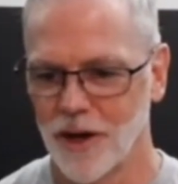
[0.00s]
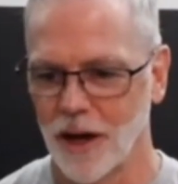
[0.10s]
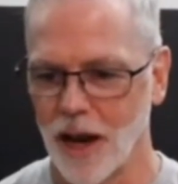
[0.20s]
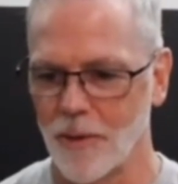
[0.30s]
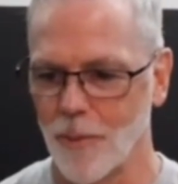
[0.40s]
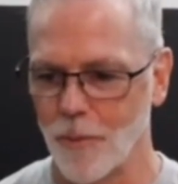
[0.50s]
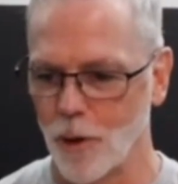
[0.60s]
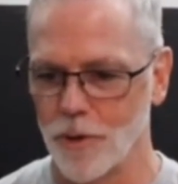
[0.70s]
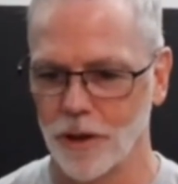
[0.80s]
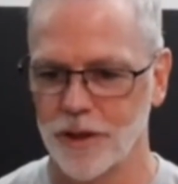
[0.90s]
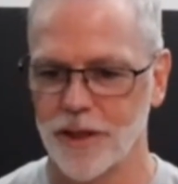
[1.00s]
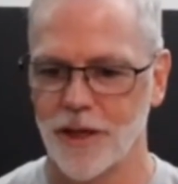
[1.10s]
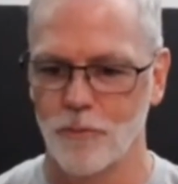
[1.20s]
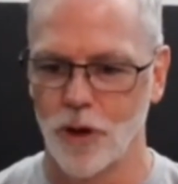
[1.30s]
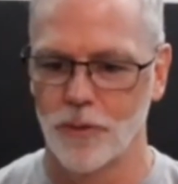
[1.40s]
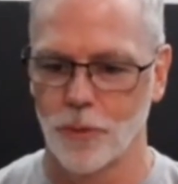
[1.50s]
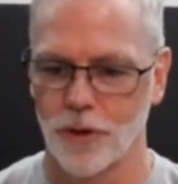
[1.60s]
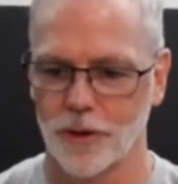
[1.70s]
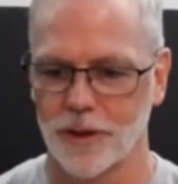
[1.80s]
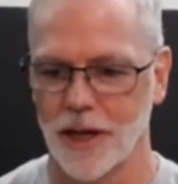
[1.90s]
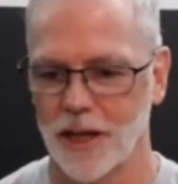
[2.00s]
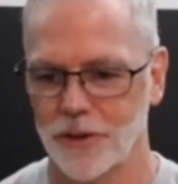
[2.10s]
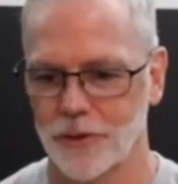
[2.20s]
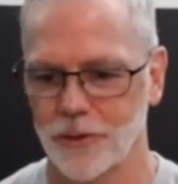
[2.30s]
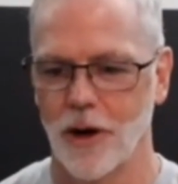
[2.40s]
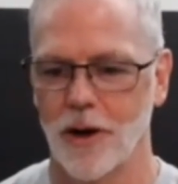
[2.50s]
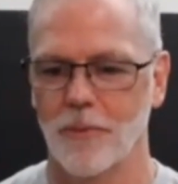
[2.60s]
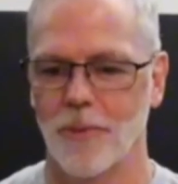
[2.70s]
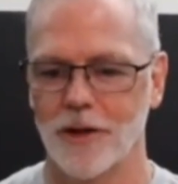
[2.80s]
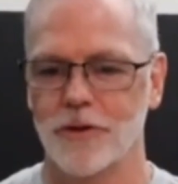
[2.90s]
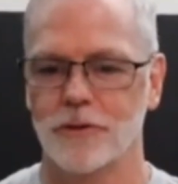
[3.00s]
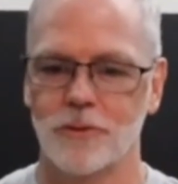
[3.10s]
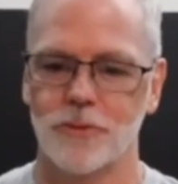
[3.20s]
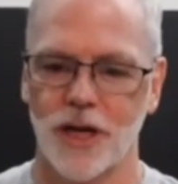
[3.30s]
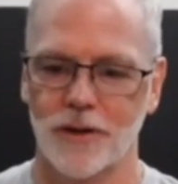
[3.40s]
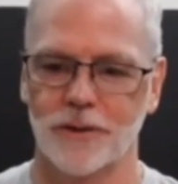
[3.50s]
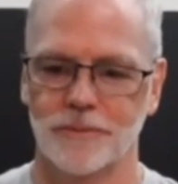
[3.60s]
a lot of my mobility and breath work that I do on my YouTube channel.